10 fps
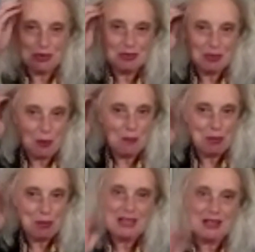
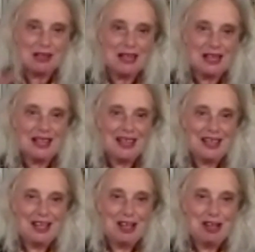completely.
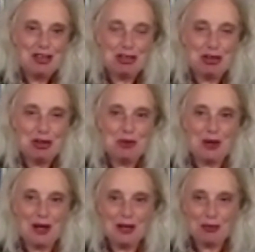So
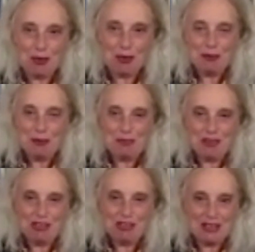I grew up with
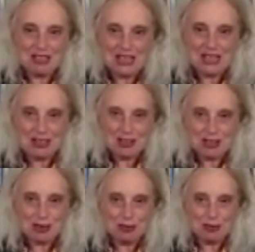that sense
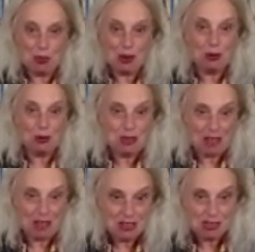of world
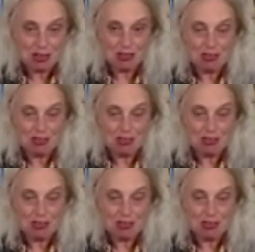tensions,